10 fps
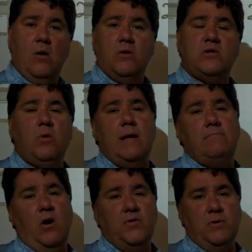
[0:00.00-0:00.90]
or do I
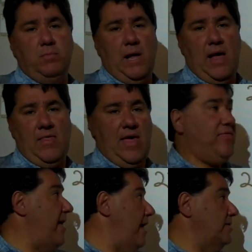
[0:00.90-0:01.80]
multiply that
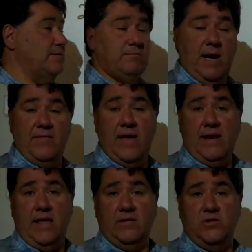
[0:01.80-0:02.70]
1,000 by
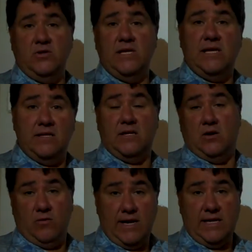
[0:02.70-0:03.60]
that answer to get the
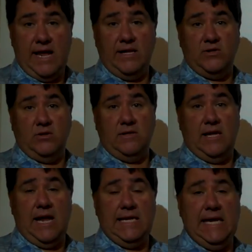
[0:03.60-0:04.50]
correct answer
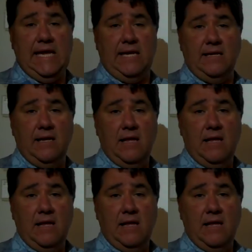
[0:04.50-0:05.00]
that I need?